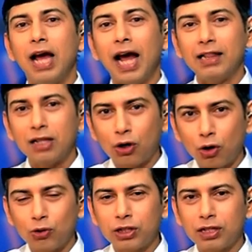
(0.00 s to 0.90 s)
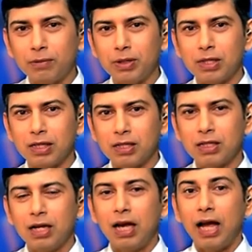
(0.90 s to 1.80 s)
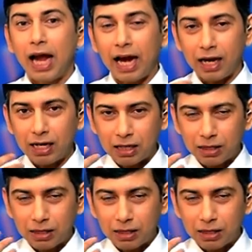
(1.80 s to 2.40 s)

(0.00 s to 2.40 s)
and the growth in the business. And